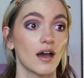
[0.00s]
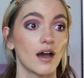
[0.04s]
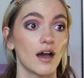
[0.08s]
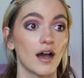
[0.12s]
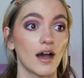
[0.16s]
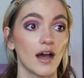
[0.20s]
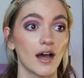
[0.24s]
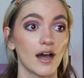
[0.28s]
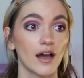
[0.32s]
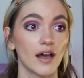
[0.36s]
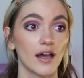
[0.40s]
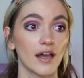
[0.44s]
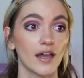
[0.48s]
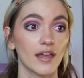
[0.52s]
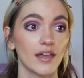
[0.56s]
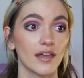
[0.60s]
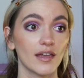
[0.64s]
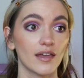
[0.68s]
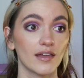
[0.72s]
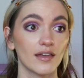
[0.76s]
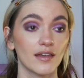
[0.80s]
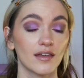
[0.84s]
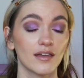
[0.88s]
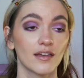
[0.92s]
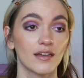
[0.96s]

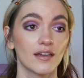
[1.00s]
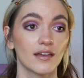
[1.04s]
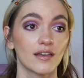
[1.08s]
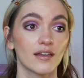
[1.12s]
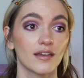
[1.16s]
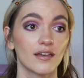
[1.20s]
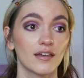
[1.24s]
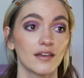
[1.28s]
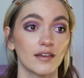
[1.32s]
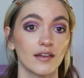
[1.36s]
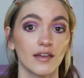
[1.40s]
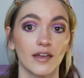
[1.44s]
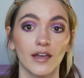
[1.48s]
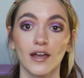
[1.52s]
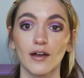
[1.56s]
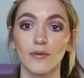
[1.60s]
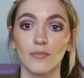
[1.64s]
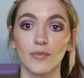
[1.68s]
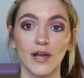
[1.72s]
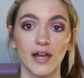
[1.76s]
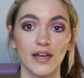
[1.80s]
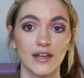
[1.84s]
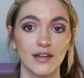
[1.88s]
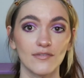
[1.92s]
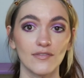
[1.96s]
I
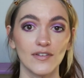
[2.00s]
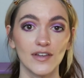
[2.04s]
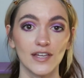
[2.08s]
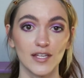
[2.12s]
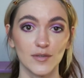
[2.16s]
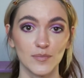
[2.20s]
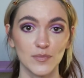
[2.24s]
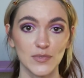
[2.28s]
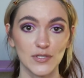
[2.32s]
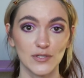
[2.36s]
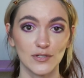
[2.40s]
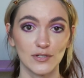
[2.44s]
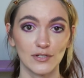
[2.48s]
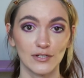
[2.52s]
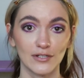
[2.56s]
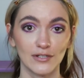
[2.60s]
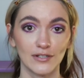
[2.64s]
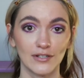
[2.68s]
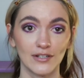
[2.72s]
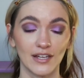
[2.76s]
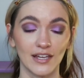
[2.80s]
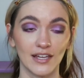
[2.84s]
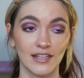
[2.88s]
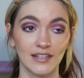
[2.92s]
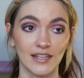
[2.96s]
am kind of a
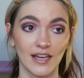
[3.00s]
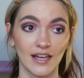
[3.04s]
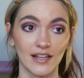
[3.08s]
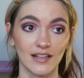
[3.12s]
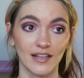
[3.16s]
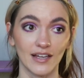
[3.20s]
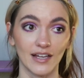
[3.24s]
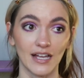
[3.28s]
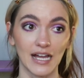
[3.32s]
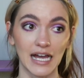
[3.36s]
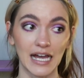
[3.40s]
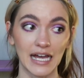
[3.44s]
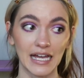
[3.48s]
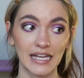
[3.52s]
hipster in that, like,